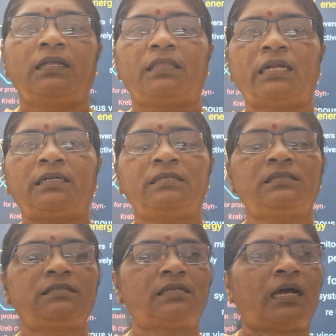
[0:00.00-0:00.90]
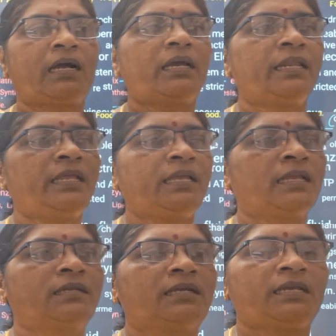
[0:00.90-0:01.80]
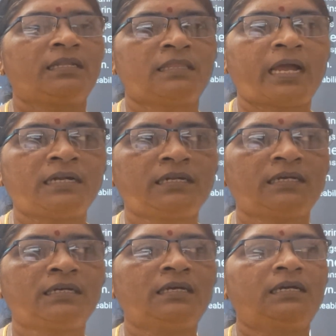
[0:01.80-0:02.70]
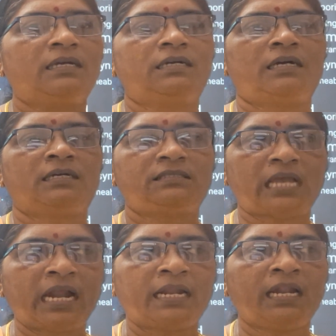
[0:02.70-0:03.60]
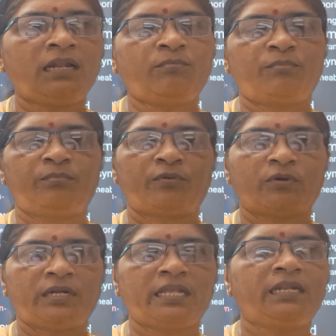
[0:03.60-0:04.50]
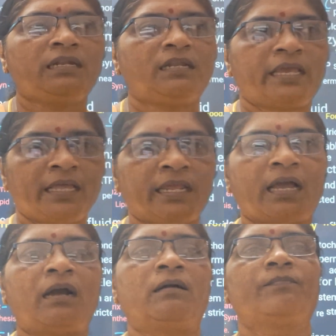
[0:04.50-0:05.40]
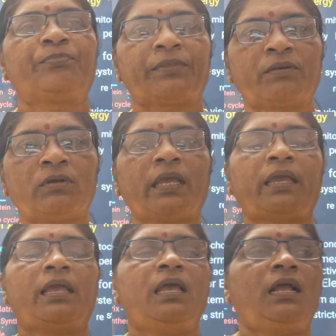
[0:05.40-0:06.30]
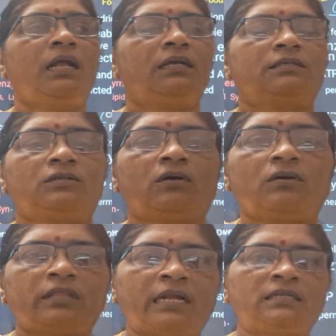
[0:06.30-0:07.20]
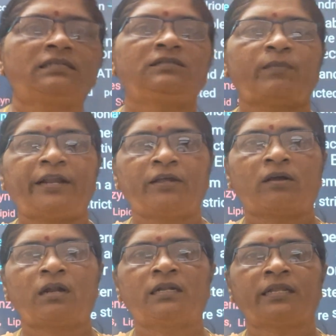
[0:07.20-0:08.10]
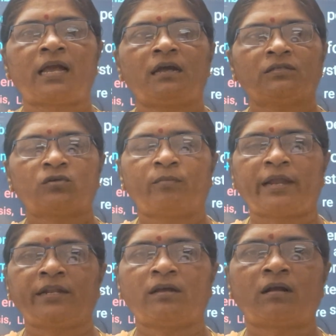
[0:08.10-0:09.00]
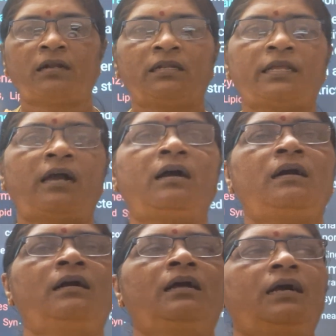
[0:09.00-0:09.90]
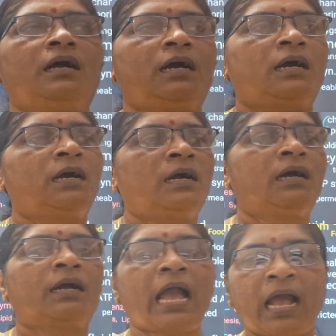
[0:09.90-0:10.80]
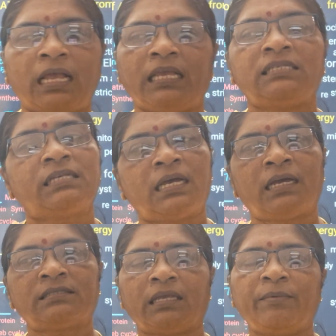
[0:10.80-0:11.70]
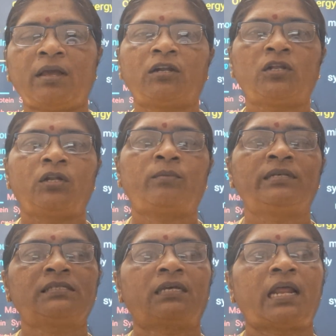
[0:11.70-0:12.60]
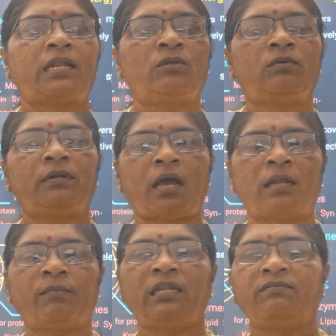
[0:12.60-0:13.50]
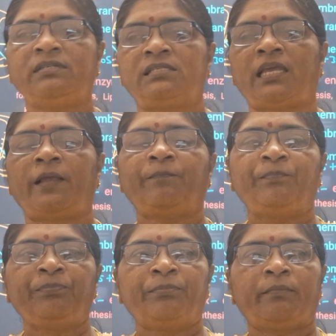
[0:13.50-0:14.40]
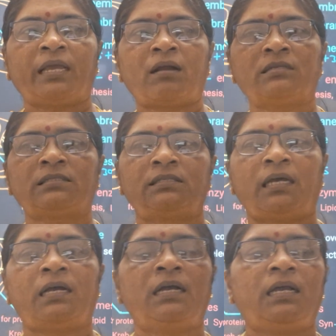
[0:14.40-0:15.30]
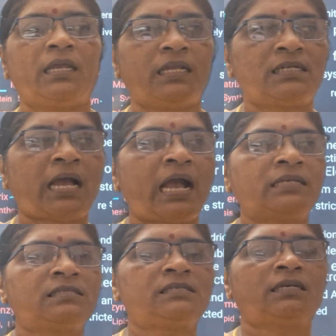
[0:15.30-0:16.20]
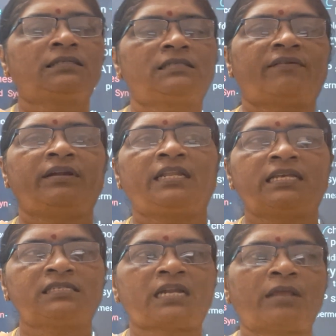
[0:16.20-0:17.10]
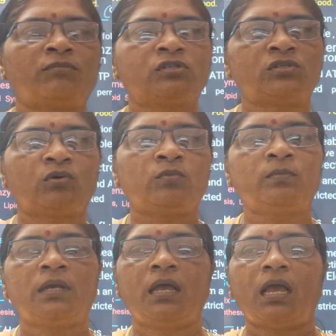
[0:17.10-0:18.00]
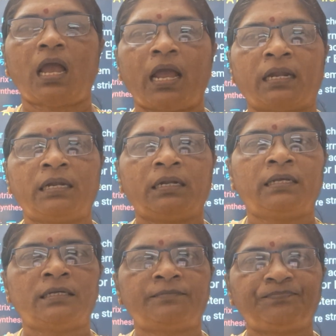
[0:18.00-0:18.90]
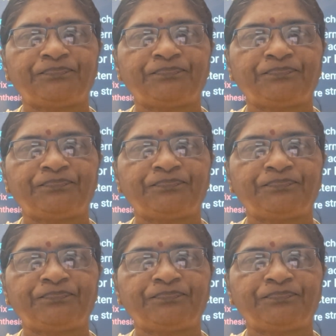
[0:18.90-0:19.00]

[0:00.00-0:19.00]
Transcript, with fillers: that is occurring in that uh, channel protein area. Okay. So that is mitochondria. So mitochondria uh, is a semi-autonomous granule normally we say because uh, it has uh, 70S ribosome and uh,